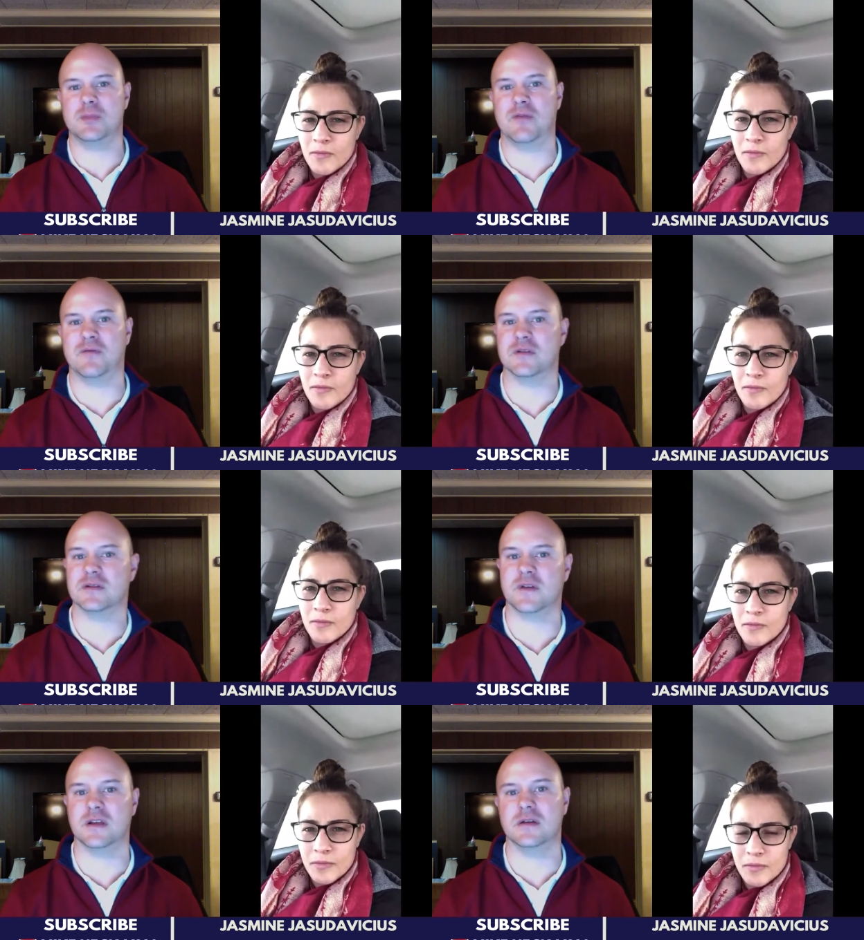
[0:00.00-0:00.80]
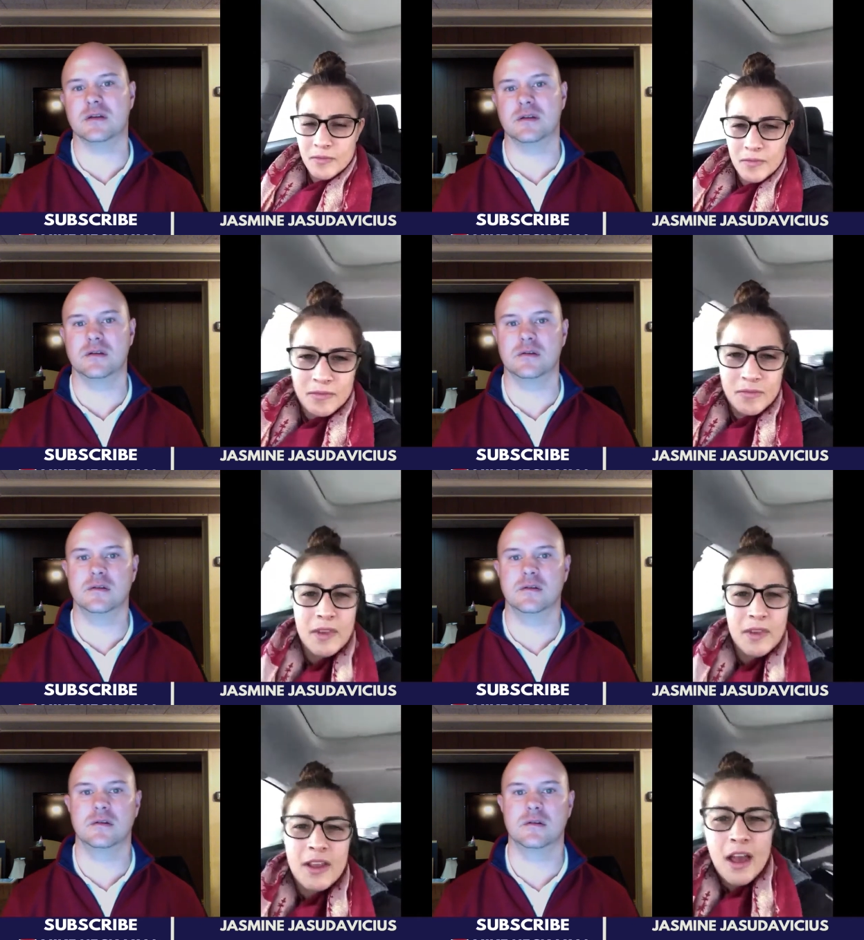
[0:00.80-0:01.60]
Speaker 1: been for this fight?
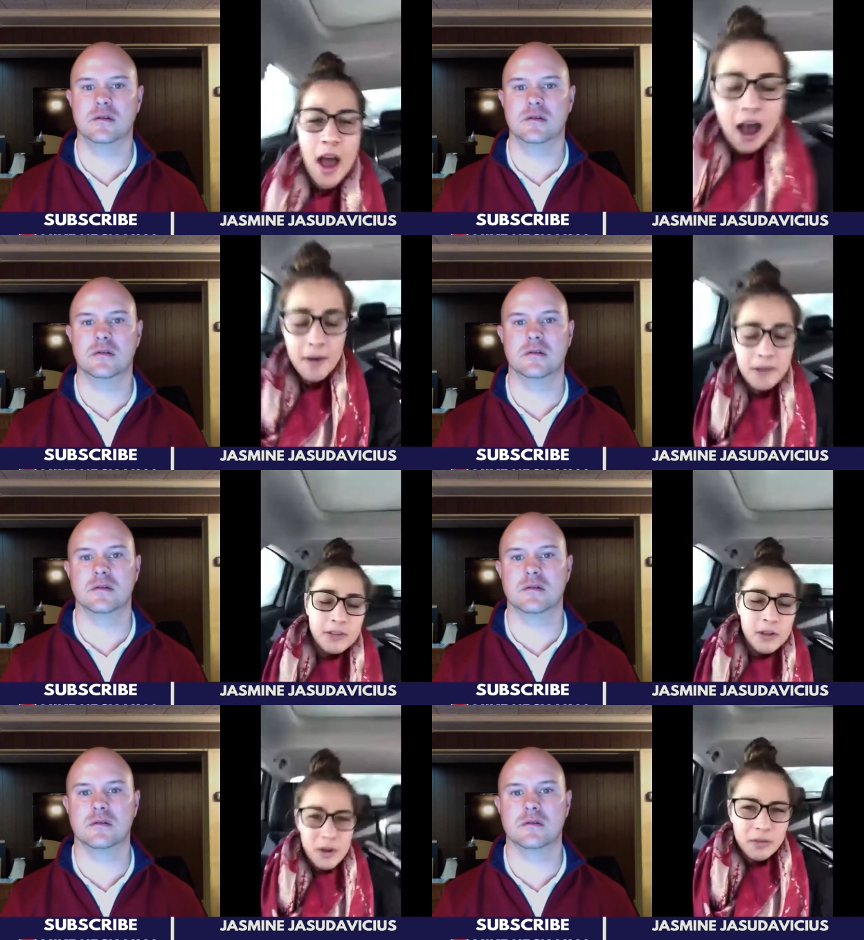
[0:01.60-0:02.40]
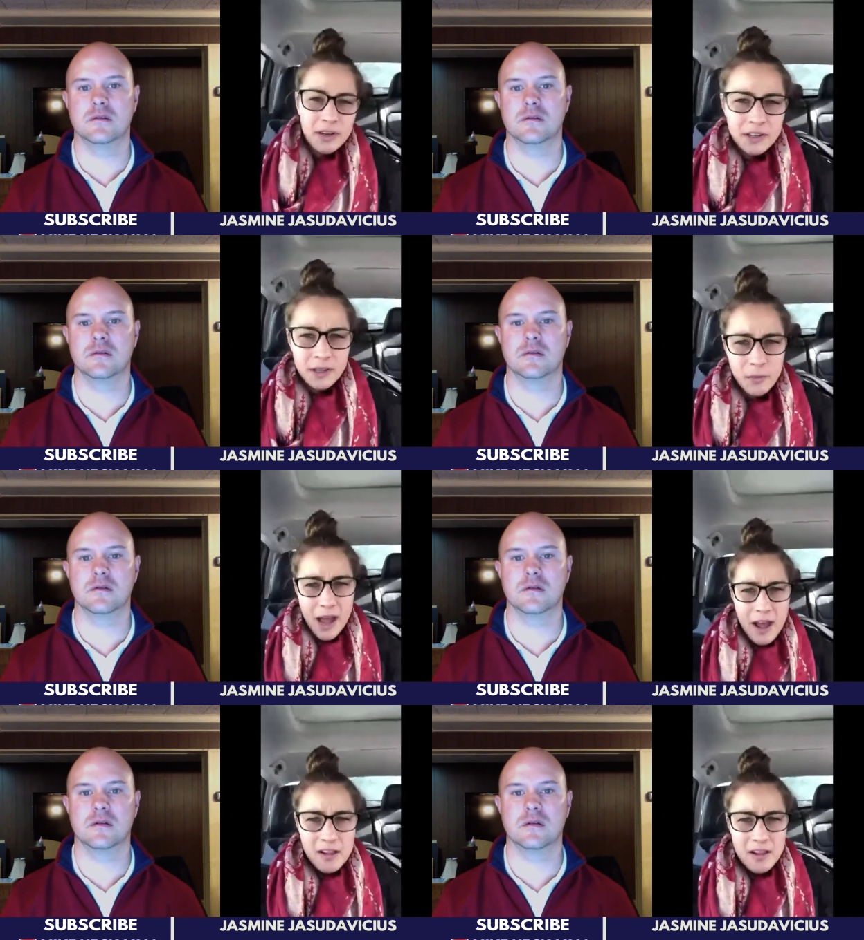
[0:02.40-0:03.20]
Speaker 2: Oh, it's going really
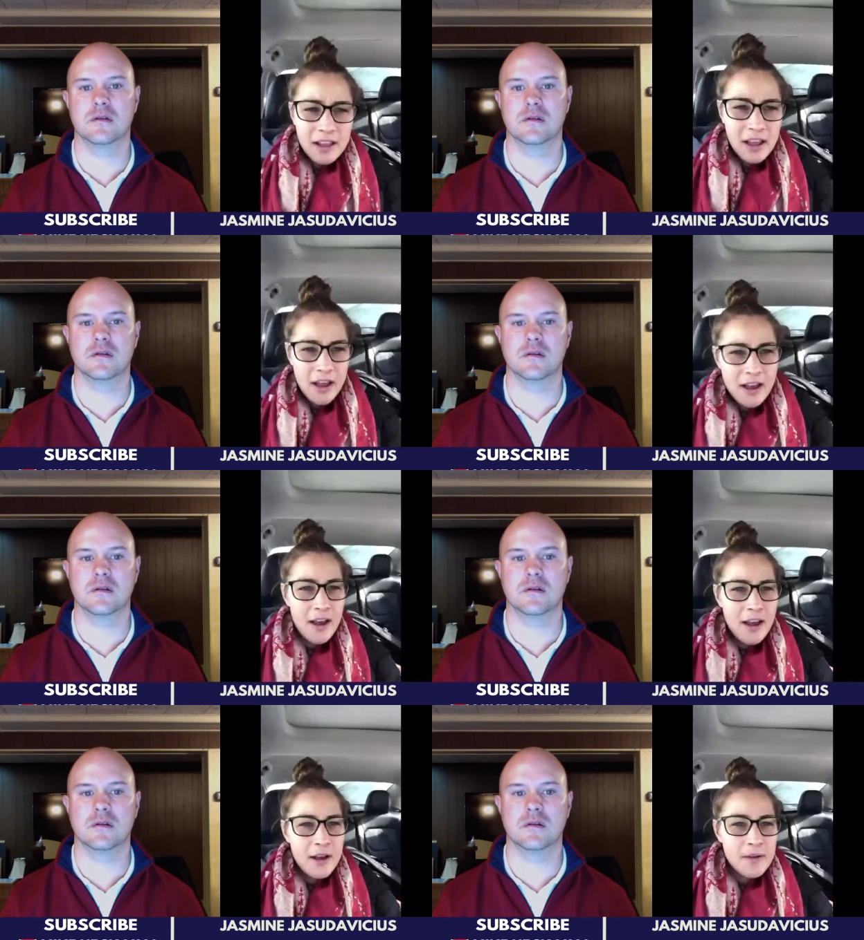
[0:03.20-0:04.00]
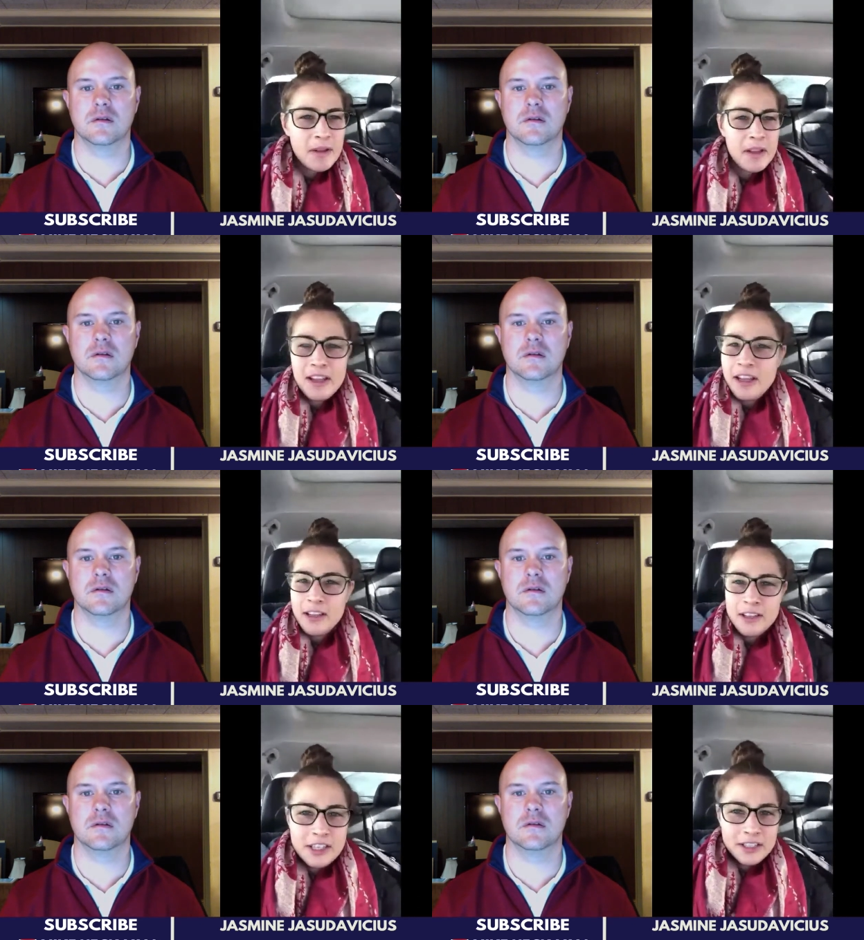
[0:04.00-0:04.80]
well. Um,
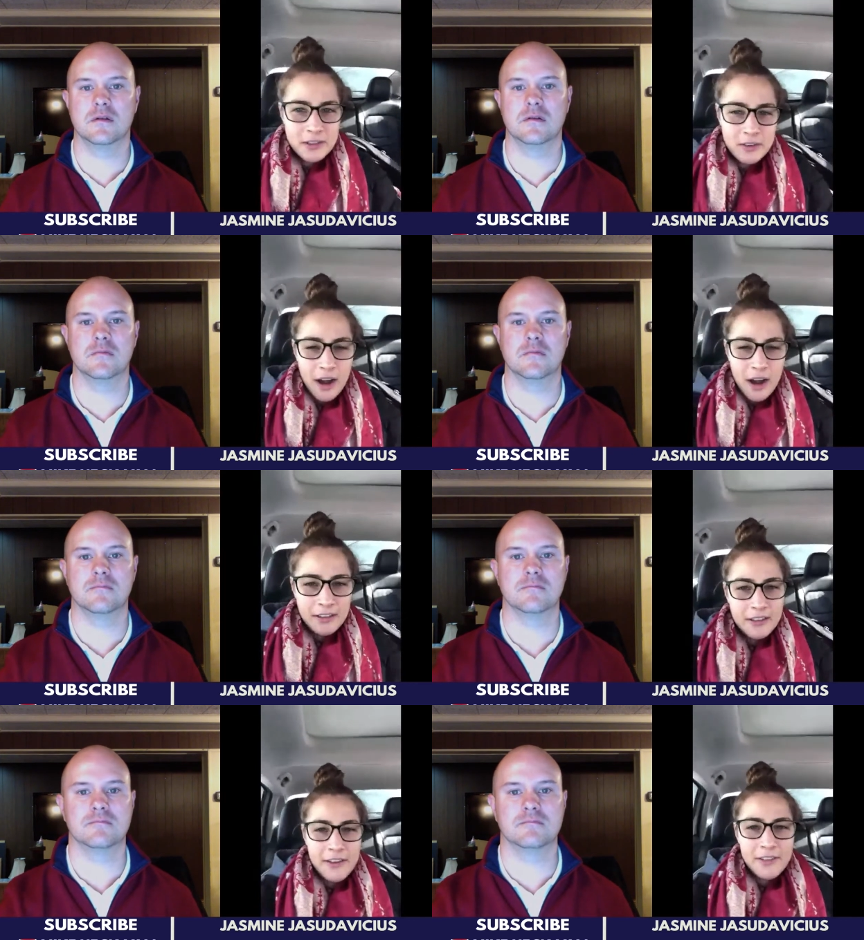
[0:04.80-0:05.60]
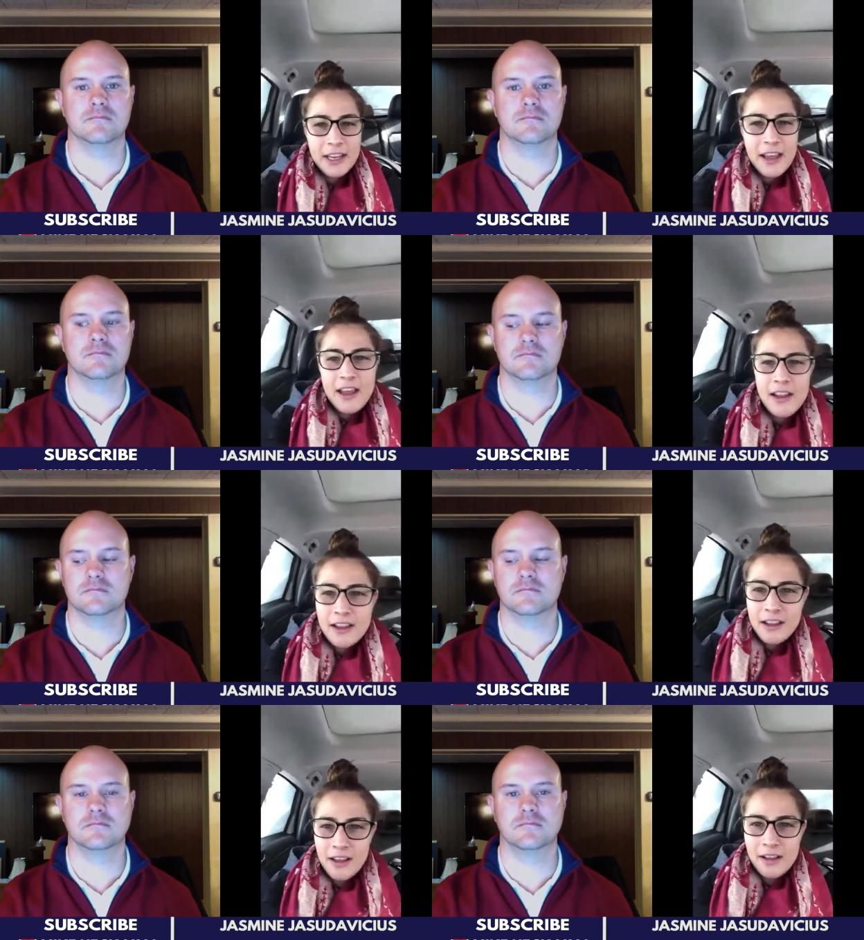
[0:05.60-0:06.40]
just grinding every day.
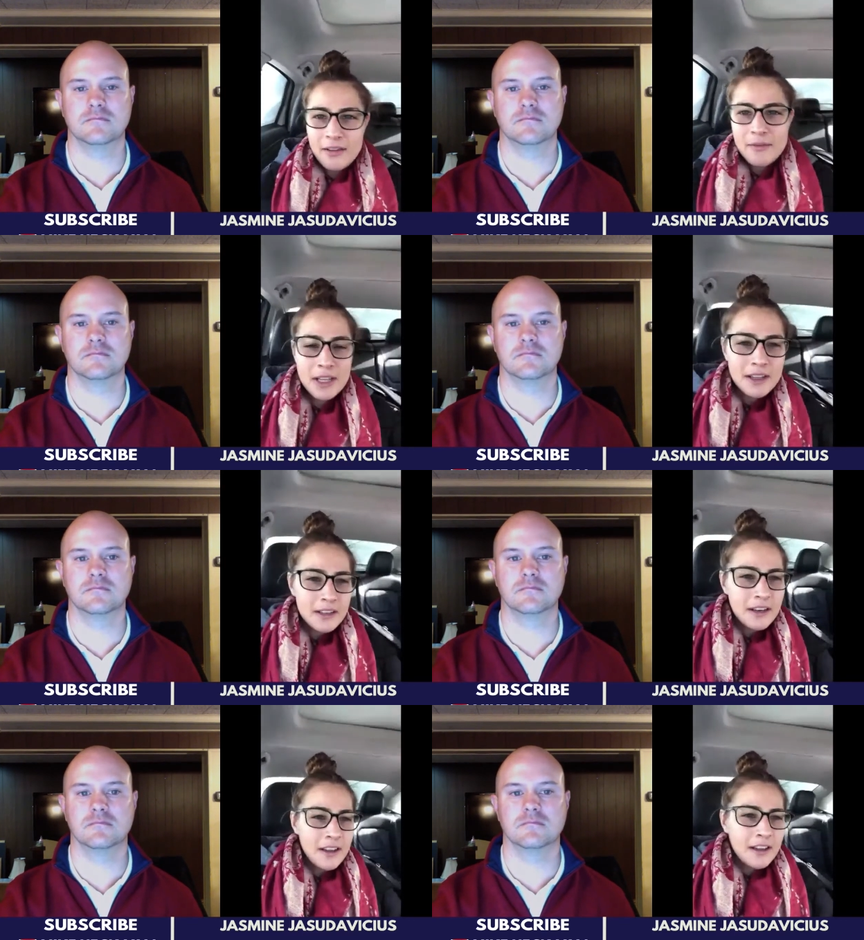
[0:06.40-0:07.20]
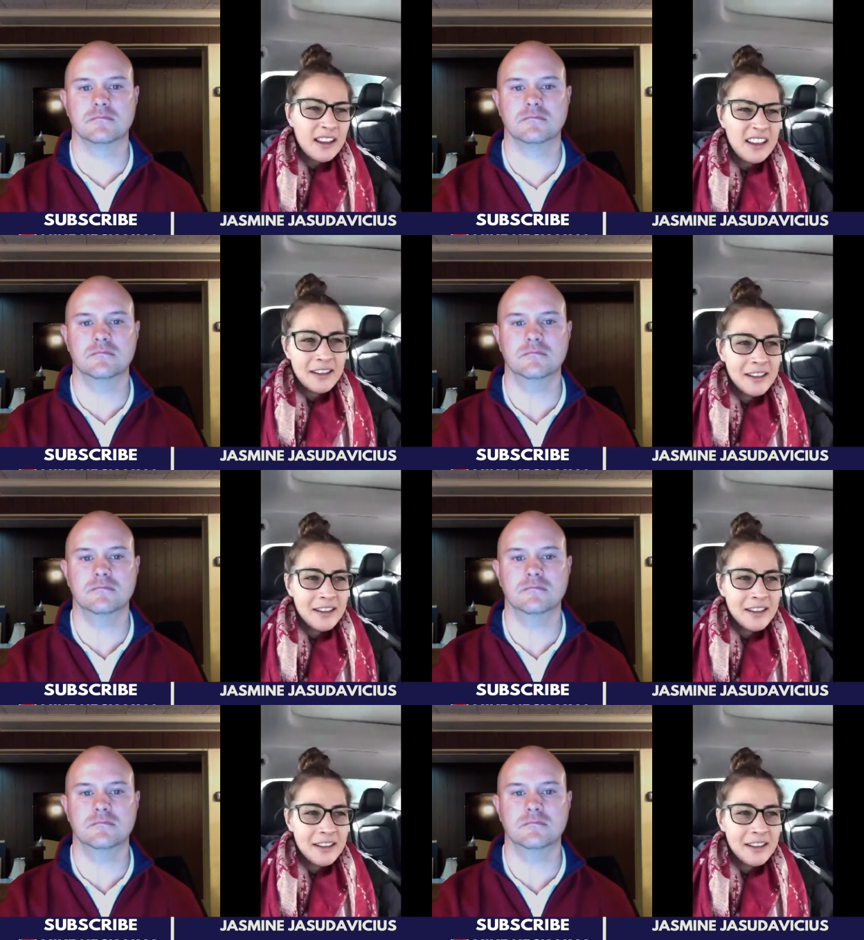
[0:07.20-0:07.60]
I mean, uh,